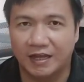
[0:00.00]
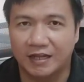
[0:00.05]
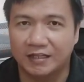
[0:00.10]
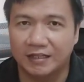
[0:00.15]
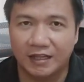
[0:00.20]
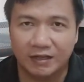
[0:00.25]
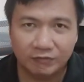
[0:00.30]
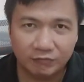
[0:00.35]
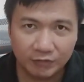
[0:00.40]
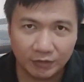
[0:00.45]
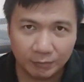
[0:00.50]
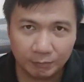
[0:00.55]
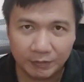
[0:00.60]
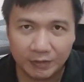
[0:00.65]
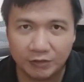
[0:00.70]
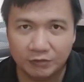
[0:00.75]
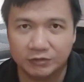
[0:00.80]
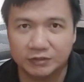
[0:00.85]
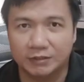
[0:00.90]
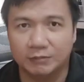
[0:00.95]
Unlike
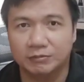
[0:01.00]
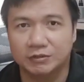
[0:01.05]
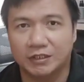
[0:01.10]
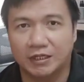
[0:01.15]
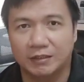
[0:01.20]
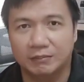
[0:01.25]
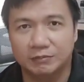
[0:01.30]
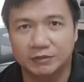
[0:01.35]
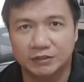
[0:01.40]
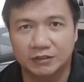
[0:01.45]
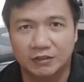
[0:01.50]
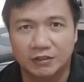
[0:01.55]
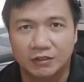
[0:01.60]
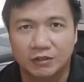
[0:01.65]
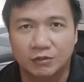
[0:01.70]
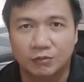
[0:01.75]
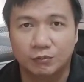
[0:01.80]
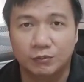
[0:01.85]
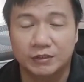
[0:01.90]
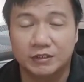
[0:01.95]
Filipinos, sometimes
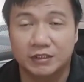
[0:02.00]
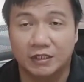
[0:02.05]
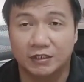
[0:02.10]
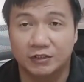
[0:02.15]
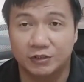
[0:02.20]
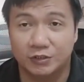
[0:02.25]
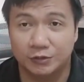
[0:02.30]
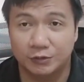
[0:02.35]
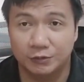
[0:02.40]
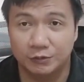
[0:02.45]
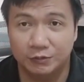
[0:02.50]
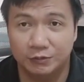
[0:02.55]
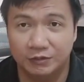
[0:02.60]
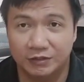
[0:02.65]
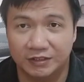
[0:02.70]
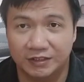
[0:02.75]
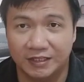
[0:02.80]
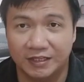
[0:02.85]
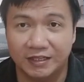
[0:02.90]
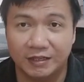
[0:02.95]
we tend
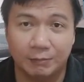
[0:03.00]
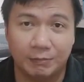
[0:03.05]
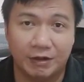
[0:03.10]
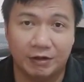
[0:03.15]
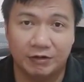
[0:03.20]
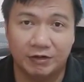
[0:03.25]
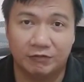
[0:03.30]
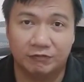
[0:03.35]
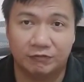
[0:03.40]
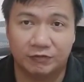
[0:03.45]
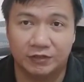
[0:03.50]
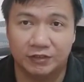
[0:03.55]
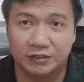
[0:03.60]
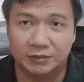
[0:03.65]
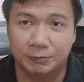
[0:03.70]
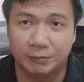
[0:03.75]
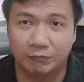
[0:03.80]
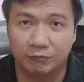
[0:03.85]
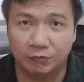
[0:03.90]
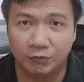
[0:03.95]
to think about it
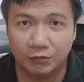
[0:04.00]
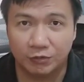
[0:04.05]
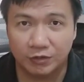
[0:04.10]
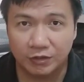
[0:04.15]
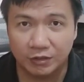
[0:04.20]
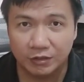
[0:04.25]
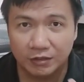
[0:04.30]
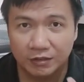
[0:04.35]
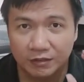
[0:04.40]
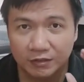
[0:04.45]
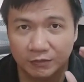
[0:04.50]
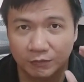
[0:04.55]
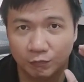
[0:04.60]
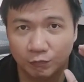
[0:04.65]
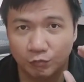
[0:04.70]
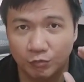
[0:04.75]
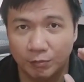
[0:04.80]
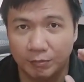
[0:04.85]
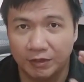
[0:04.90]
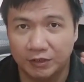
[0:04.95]
first before
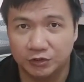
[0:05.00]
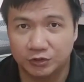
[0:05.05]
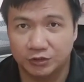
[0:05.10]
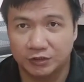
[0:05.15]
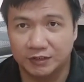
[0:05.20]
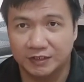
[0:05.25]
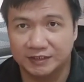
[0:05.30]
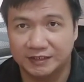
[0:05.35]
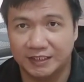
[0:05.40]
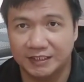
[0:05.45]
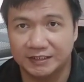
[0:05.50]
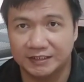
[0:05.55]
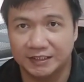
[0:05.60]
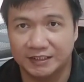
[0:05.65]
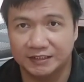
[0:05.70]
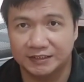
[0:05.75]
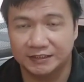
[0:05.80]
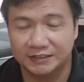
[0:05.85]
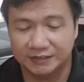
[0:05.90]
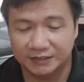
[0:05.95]
we mention the
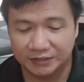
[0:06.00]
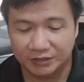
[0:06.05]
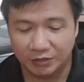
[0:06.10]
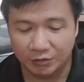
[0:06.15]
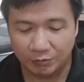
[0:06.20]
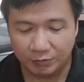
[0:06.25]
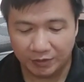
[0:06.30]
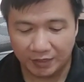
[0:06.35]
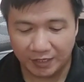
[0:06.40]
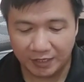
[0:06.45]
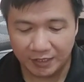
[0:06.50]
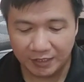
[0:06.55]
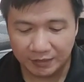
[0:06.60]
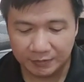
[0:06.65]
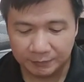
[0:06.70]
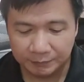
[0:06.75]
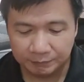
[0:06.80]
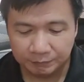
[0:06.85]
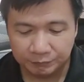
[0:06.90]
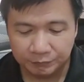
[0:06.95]
sentence,
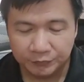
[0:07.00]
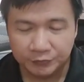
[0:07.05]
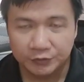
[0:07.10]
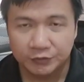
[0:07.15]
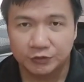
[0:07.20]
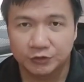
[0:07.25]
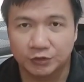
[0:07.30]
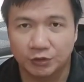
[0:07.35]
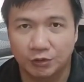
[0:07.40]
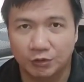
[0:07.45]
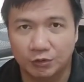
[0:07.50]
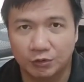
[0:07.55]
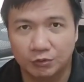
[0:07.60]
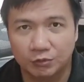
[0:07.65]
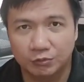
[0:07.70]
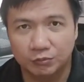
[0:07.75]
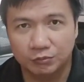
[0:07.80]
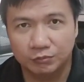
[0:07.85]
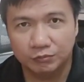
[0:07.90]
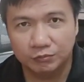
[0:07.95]
okay?
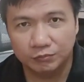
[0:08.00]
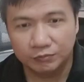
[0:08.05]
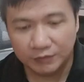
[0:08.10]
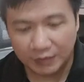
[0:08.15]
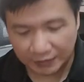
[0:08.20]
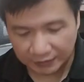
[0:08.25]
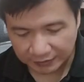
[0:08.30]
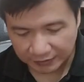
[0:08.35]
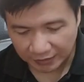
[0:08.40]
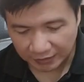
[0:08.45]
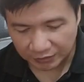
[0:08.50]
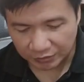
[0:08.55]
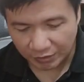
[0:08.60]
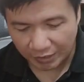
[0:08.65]
So that's it.